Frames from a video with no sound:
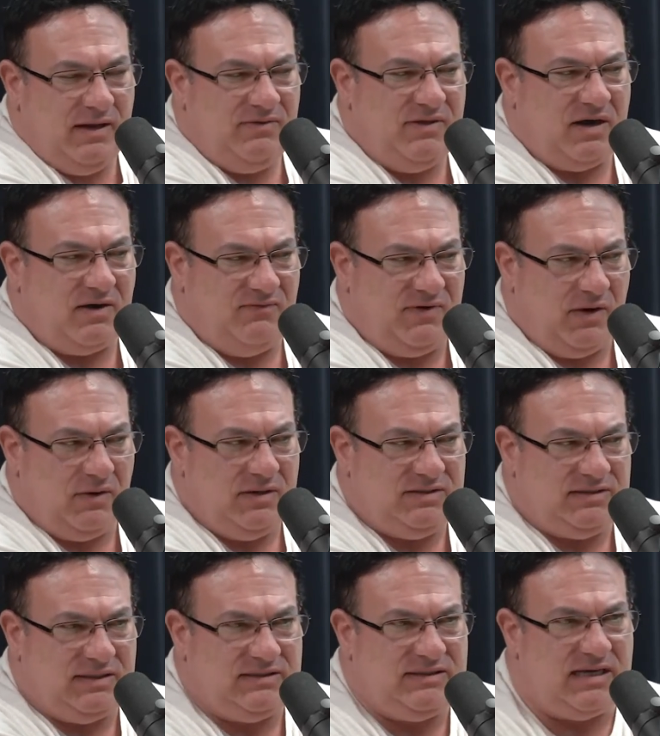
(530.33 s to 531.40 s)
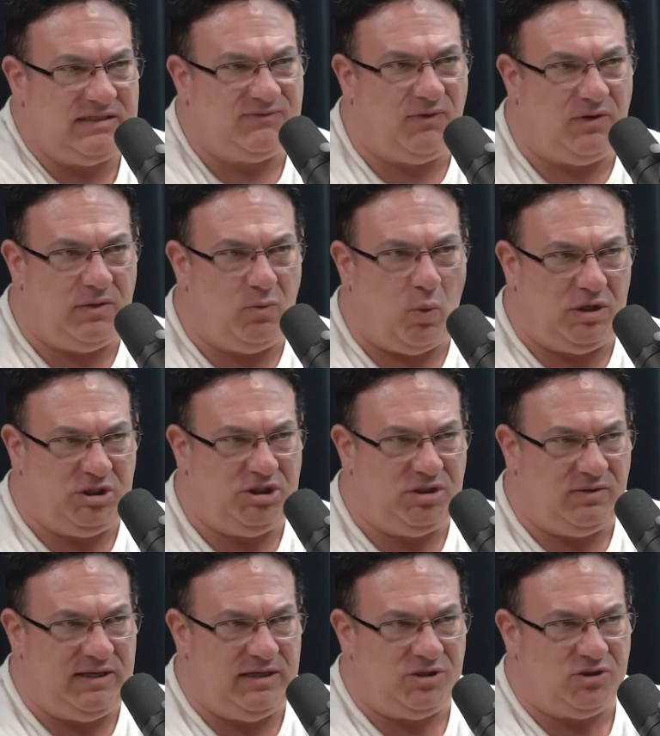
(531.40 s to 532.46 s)
that are very successful in what
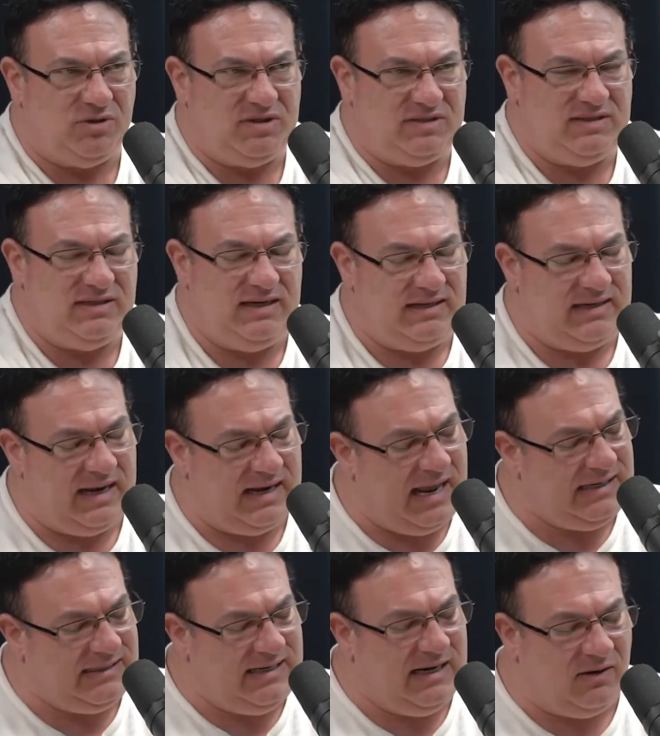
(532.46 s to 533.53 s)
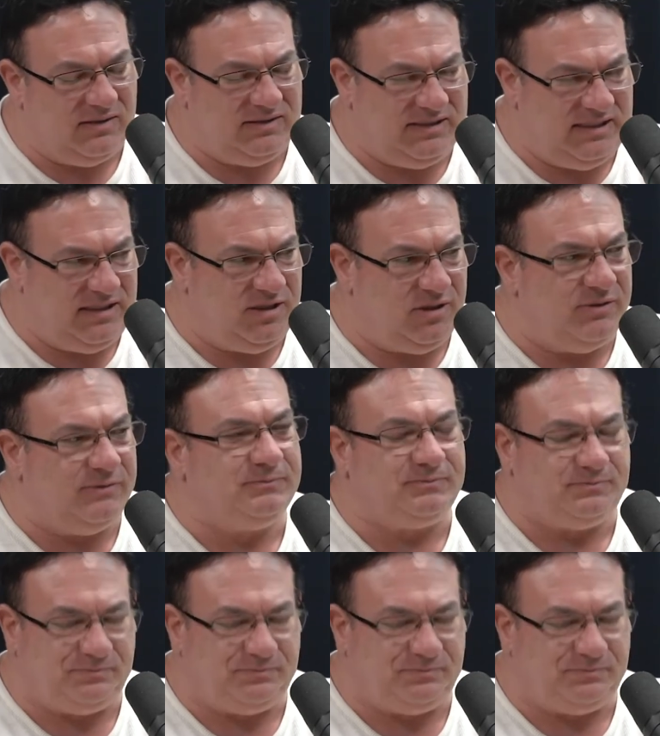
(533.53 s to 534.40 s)
you're interested in, and I guarantee you,